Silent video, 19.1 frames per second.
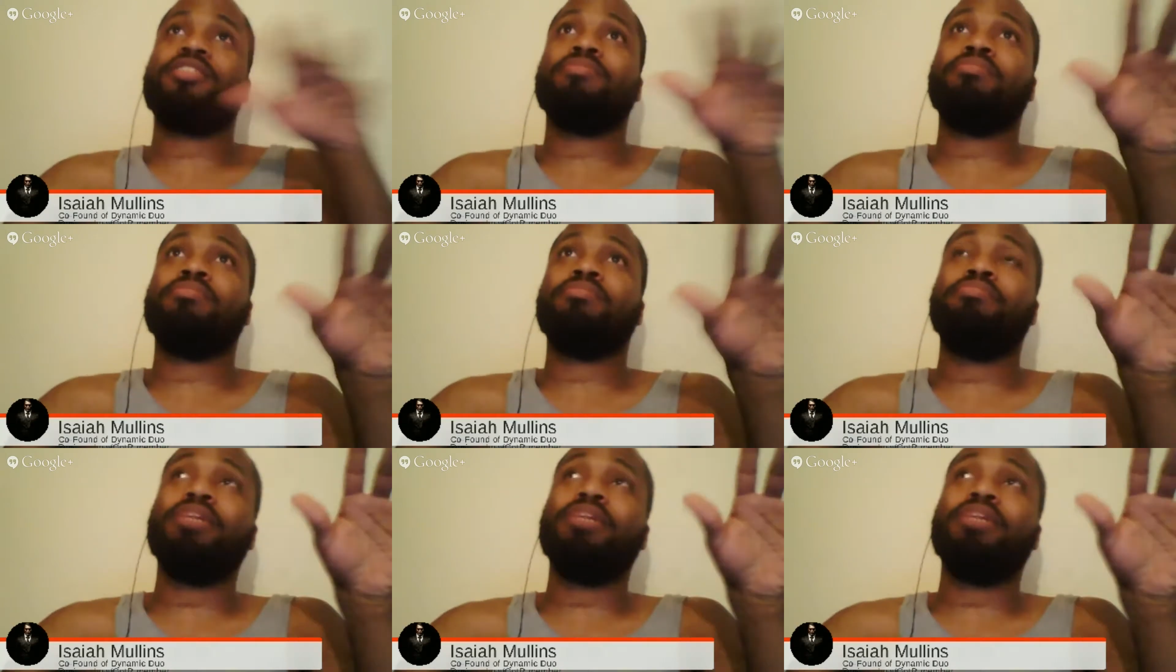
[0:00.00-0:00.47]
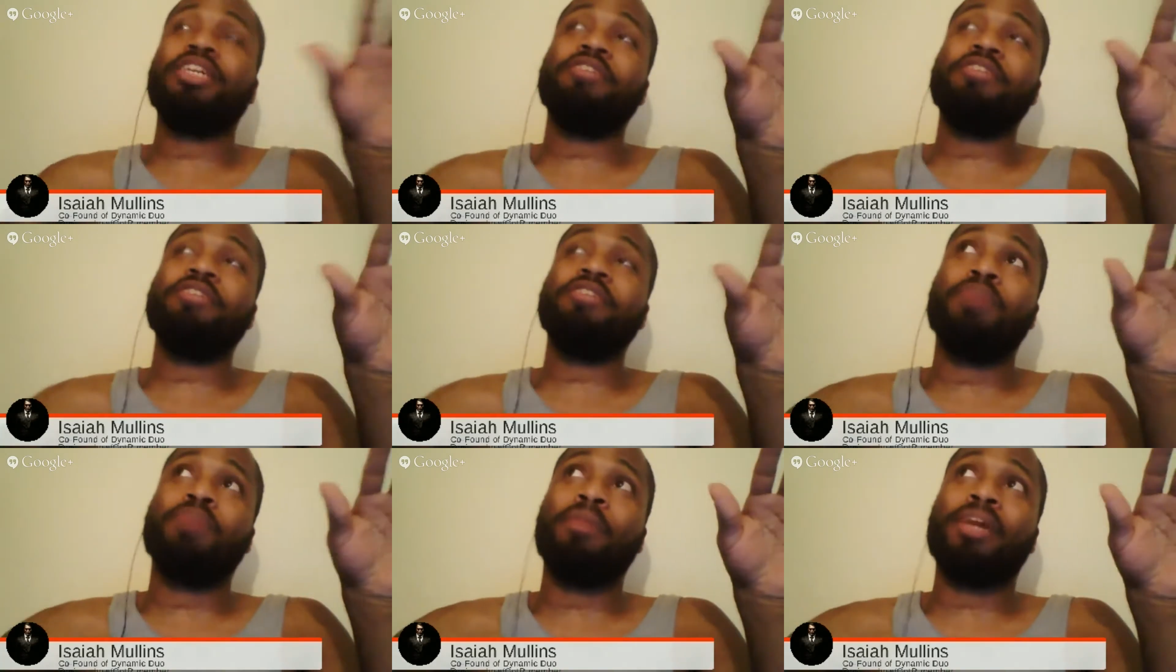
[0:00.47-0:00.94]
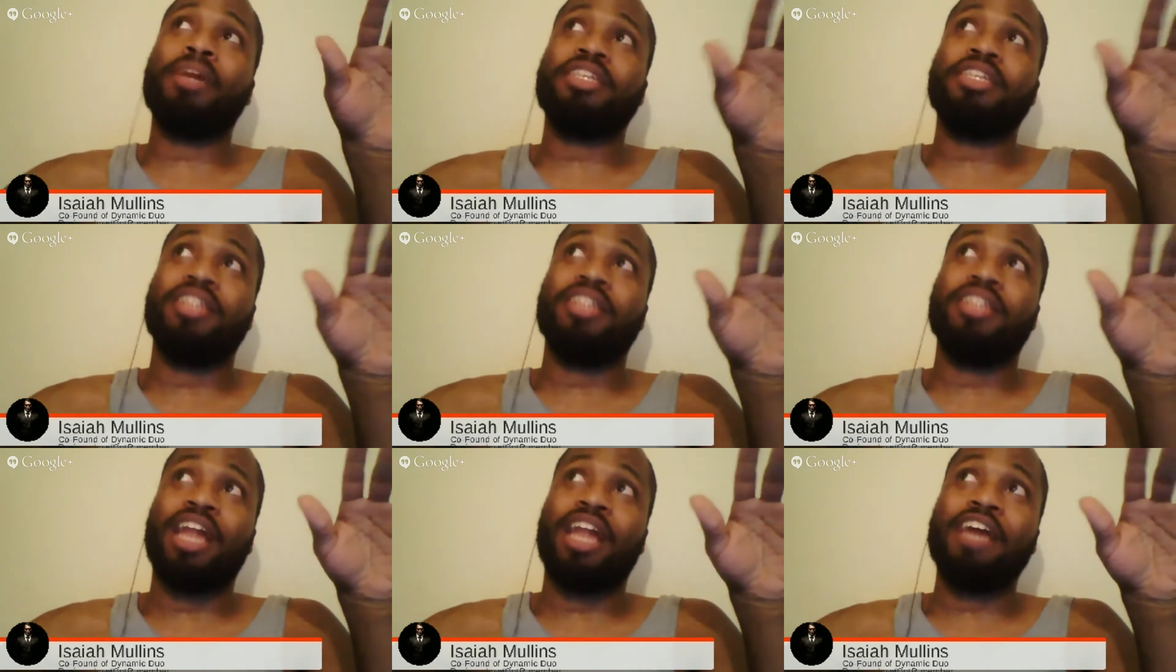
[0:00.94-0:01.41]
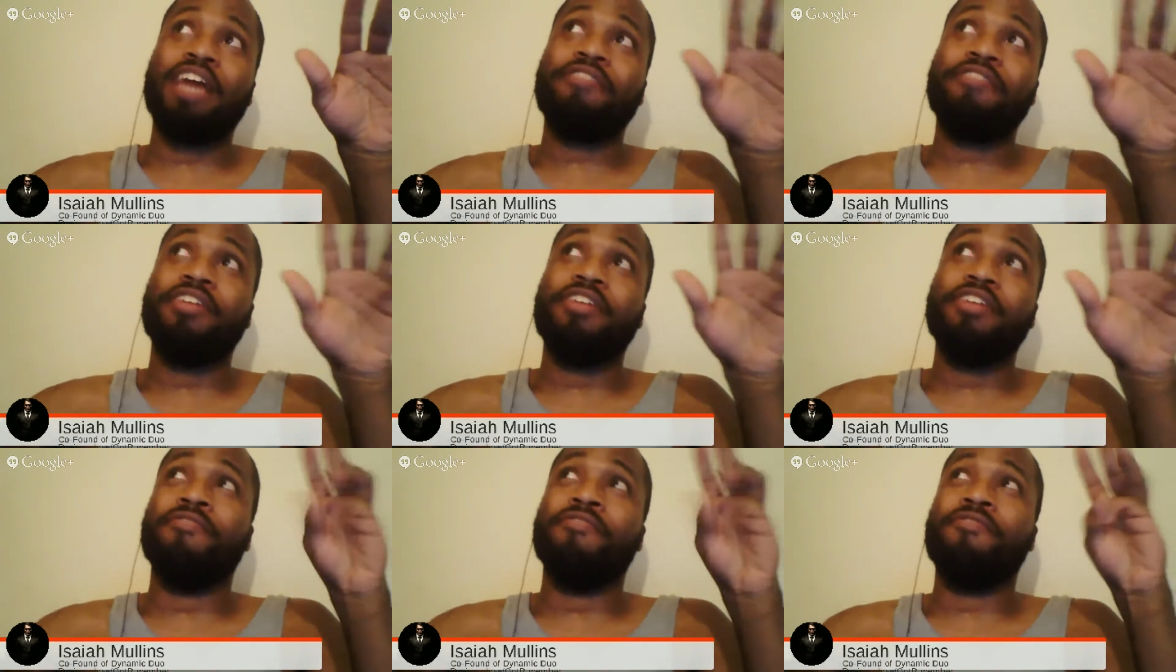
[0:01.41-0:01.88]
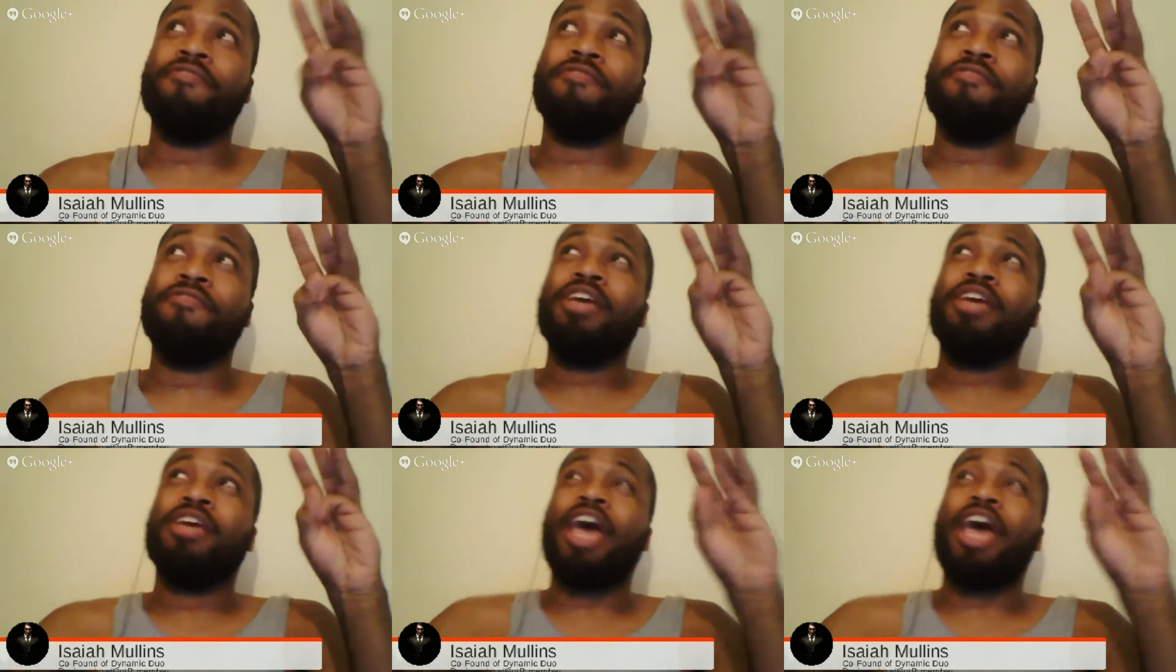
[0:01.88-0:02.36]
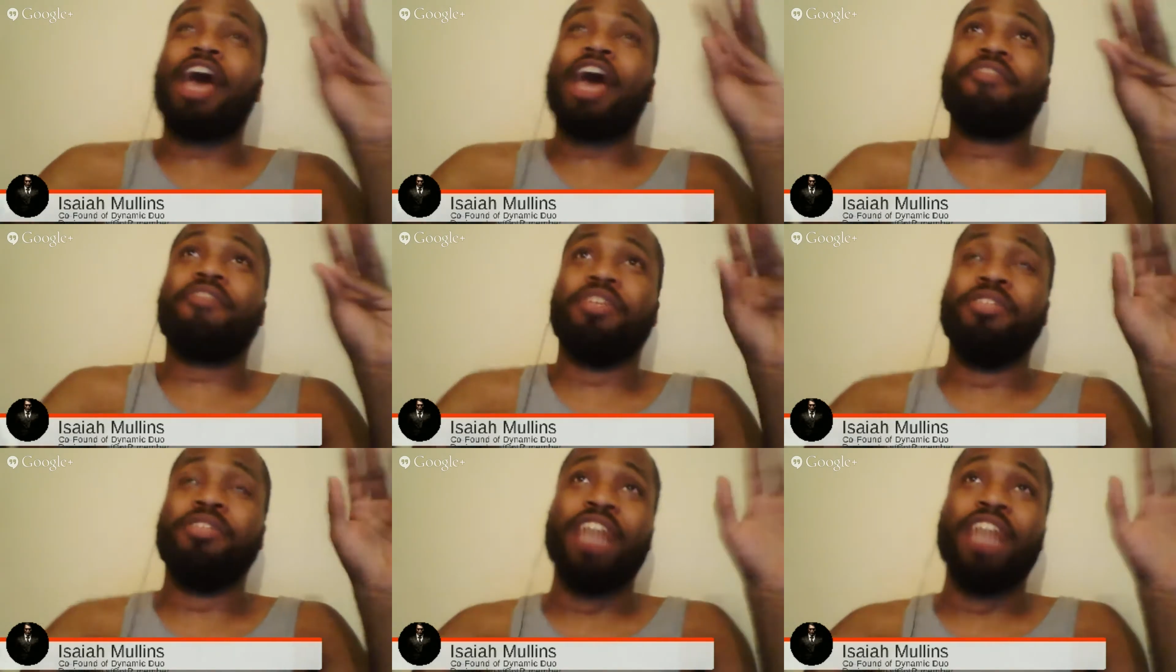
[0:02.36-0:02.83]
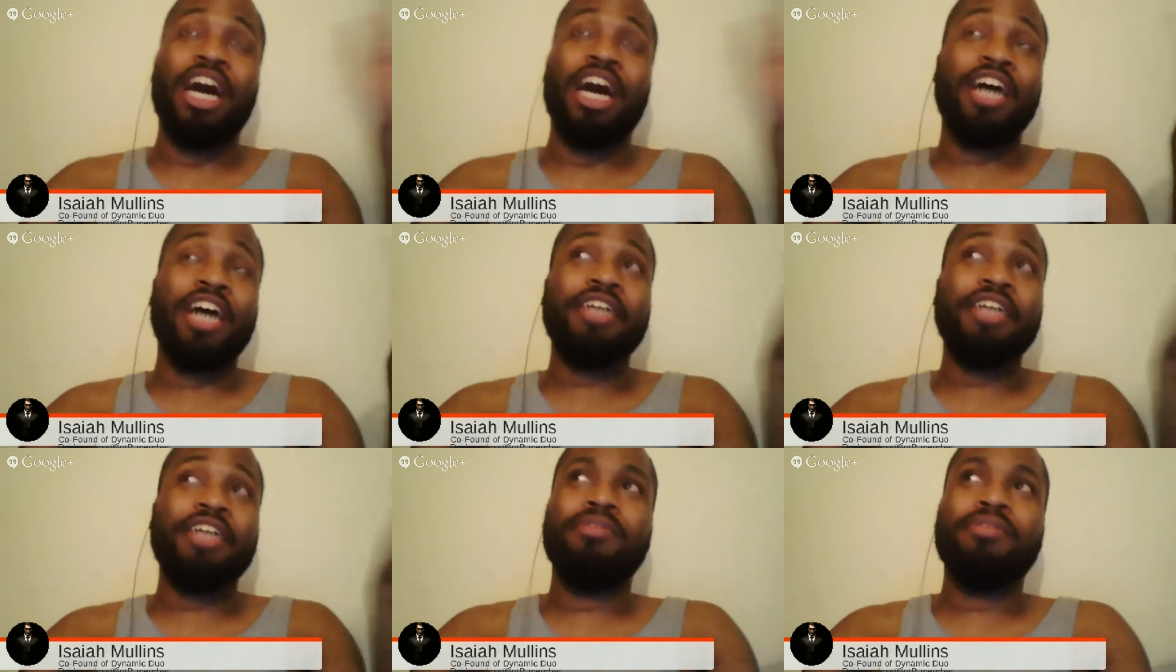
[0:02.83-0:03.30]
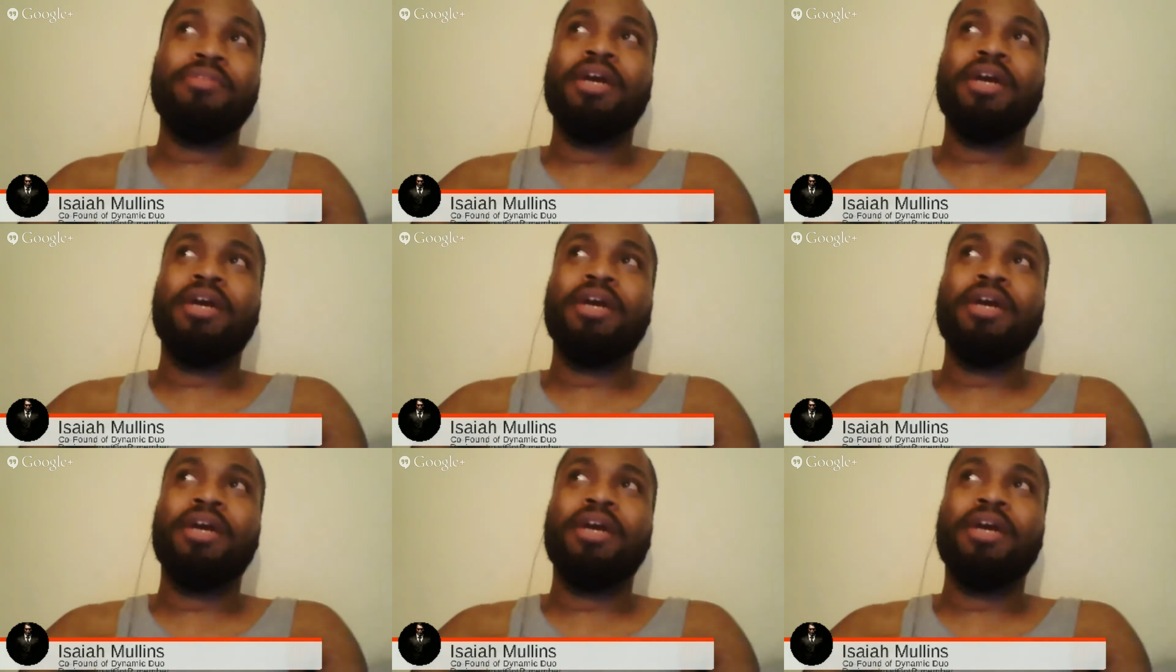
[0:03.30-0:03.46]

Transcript: Bucky was brought back to life, and after he died